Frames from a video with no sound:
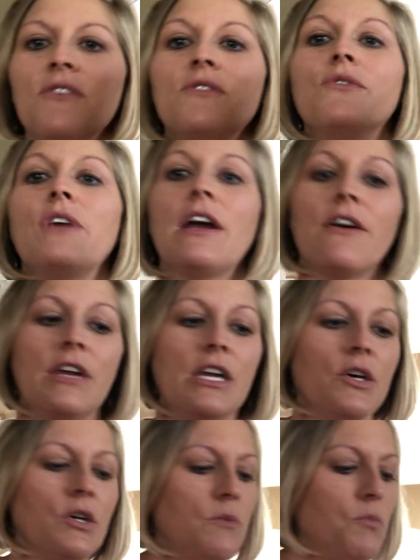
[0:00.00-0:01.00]
Very
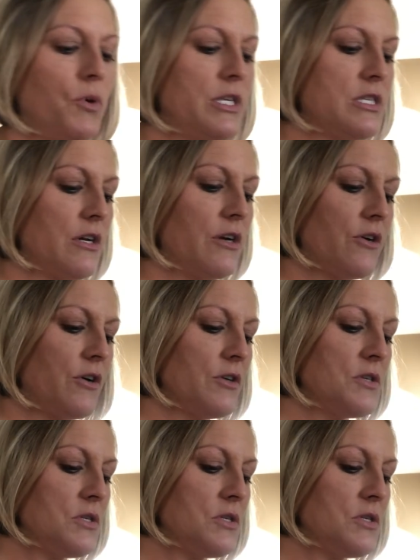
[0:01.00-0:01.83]
good, boys and girls.